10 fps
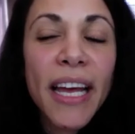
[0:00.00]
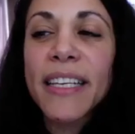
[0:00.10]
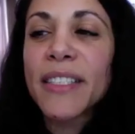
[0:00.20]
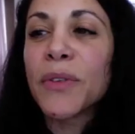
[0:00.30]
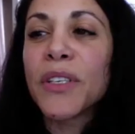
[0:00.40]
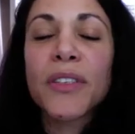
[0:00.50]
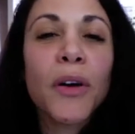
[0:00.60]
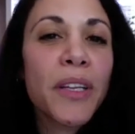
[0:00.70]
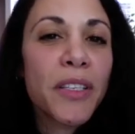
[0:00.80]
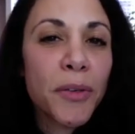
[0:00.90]
So just
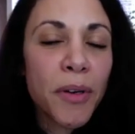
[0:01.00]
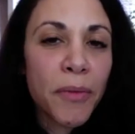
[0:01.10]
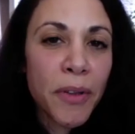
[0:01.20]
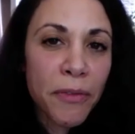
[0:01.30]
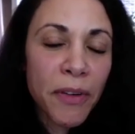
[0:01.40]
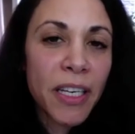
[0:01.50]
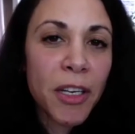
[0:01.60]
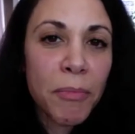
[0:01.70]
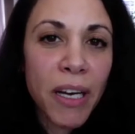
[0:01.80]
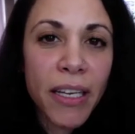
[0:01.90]
go into it with fun
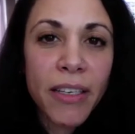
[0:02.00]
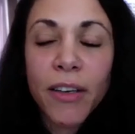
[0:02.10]
in mind.